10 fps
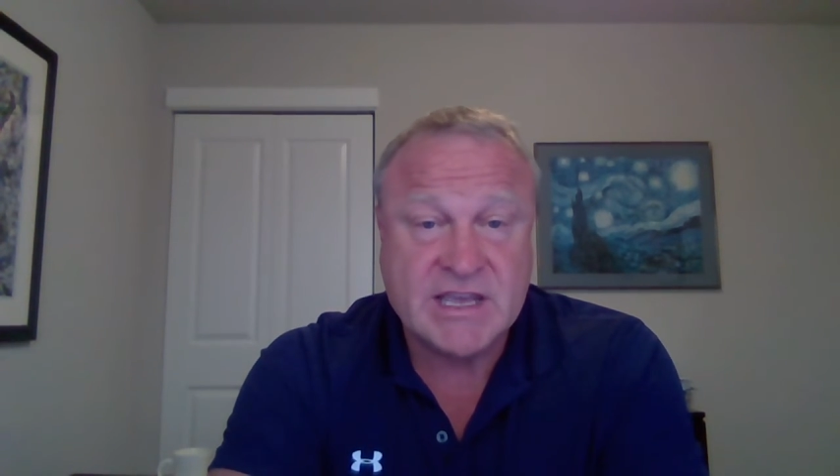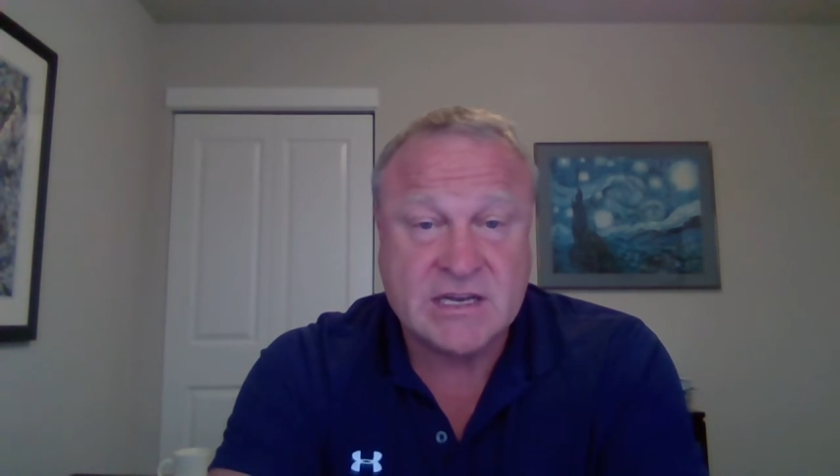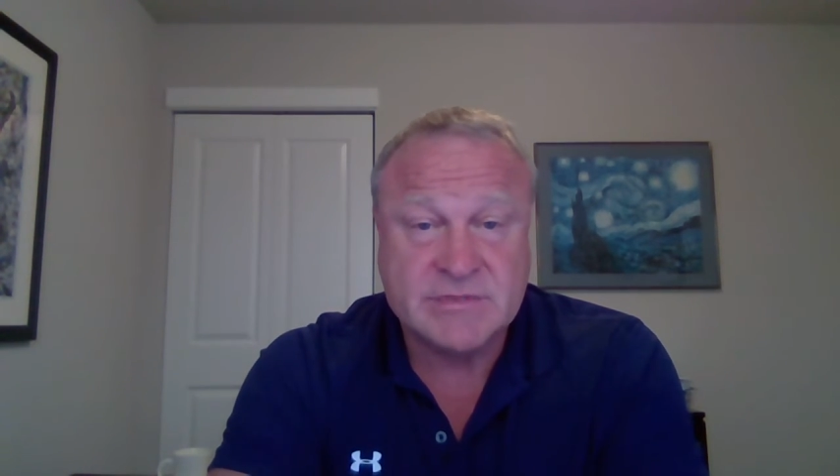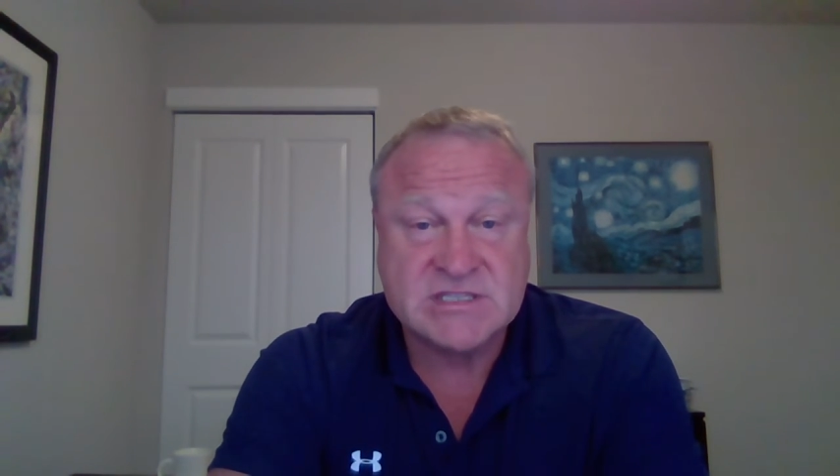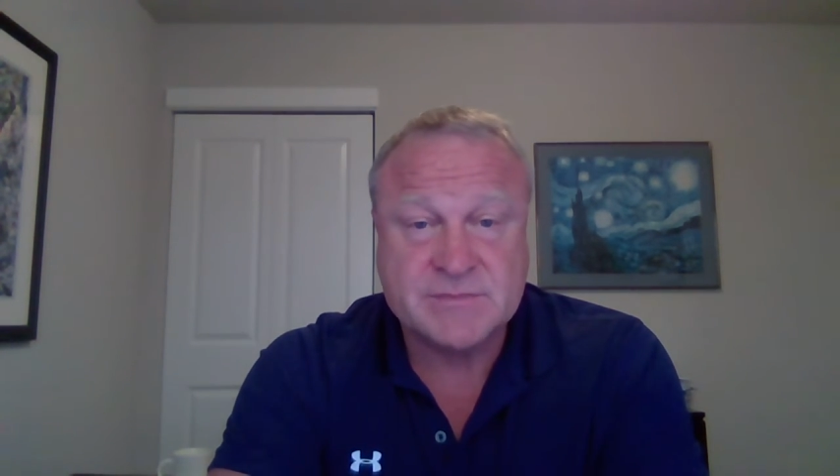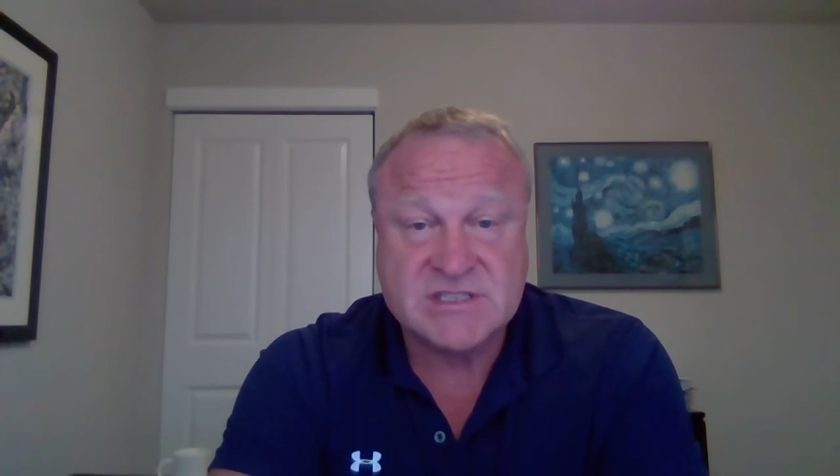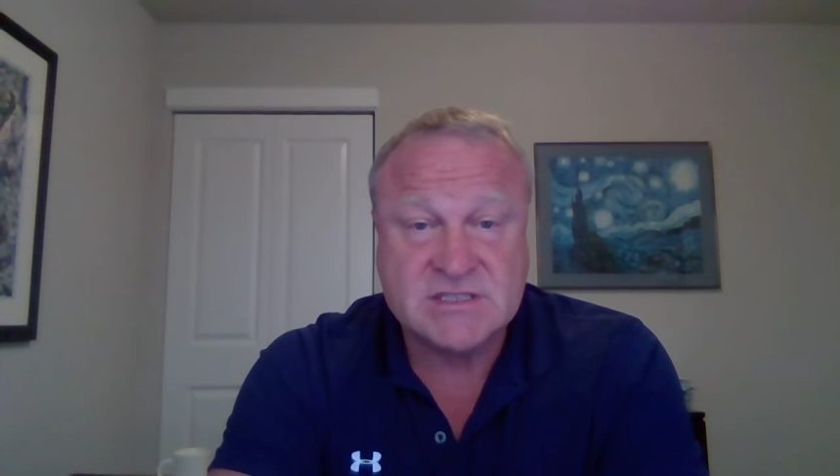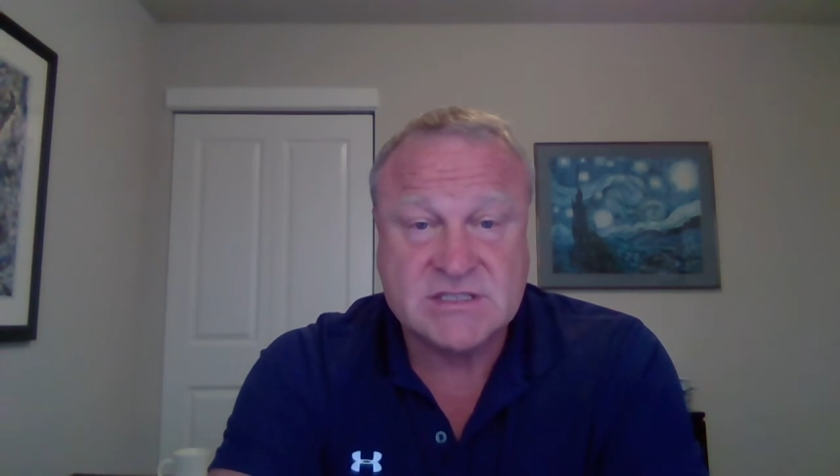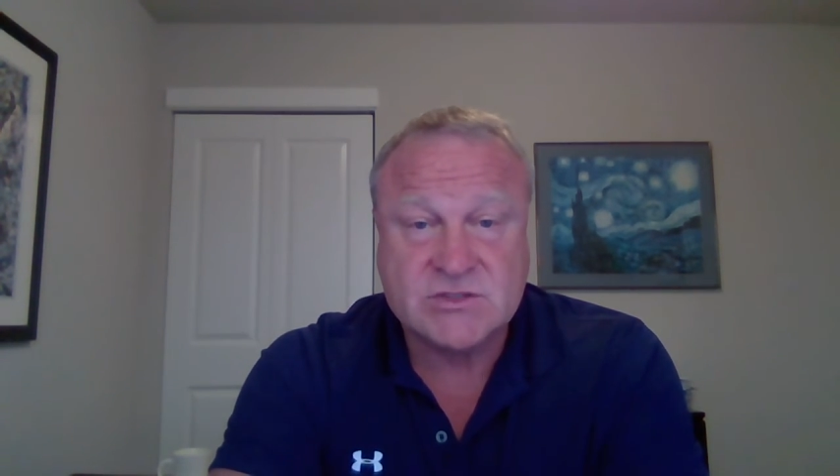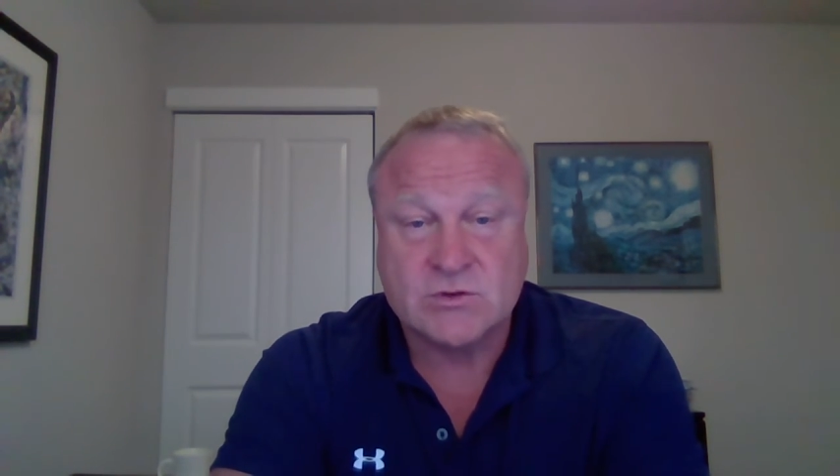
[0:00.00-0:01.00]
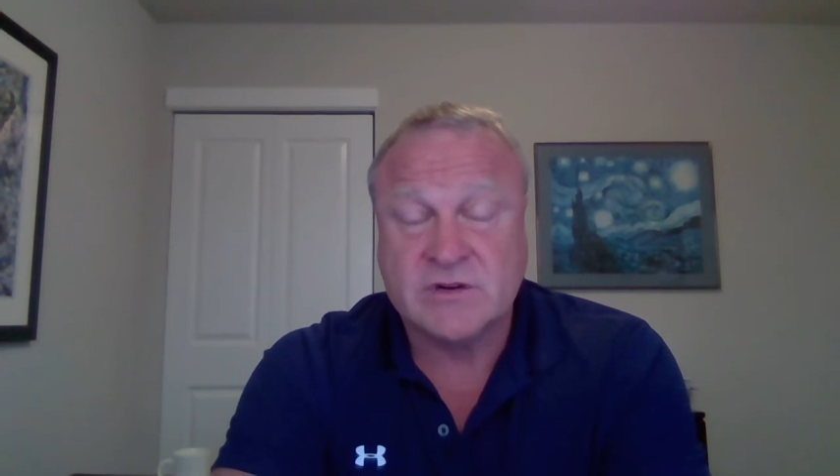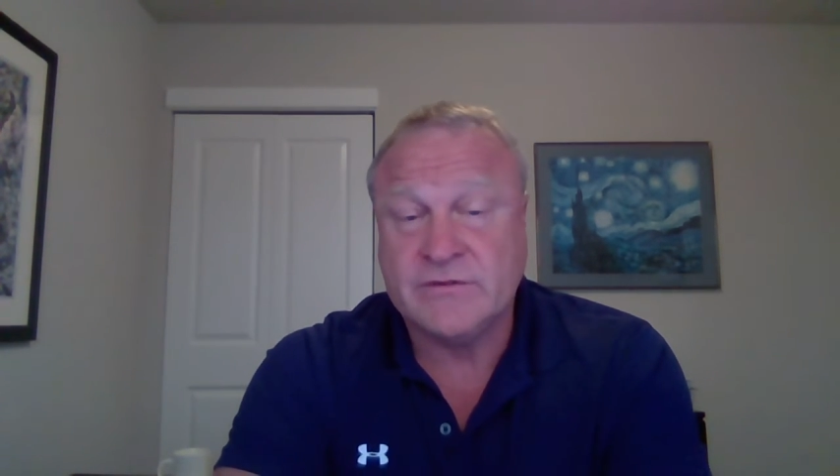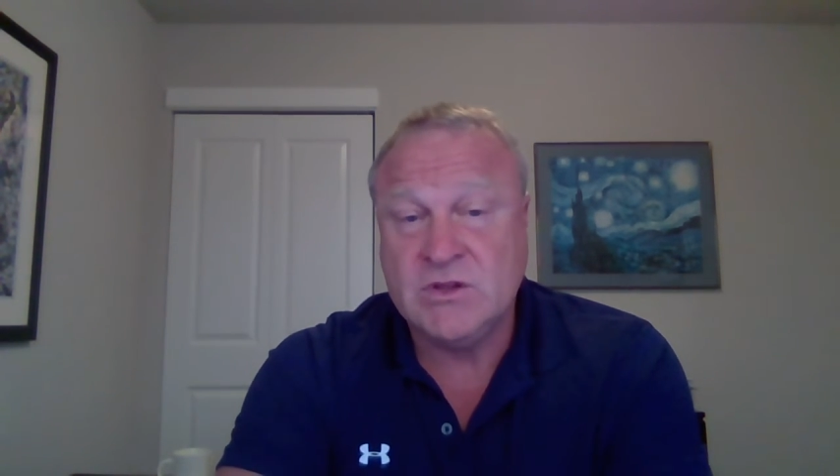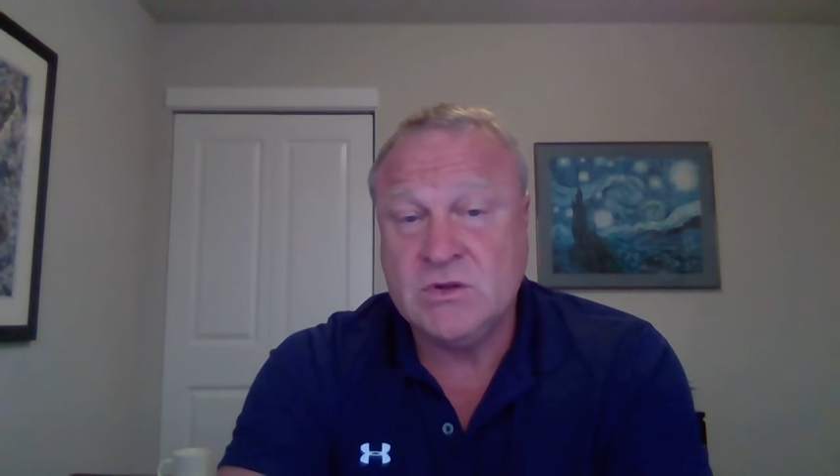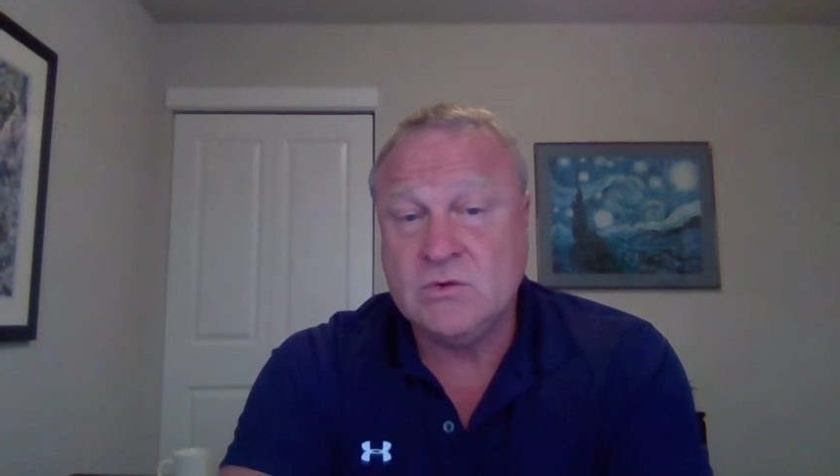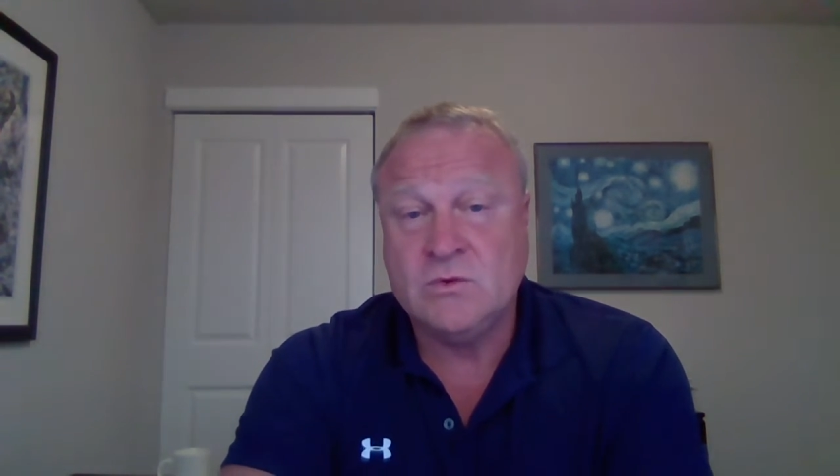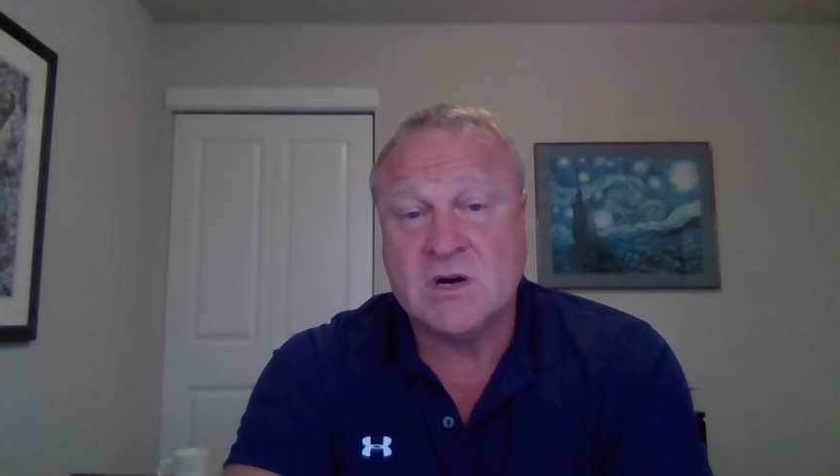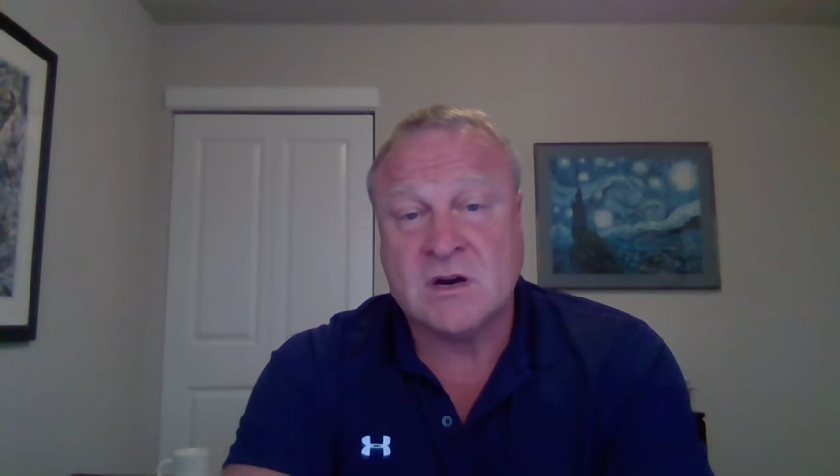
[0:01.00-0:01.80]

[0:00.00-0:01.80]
cannabis business or if you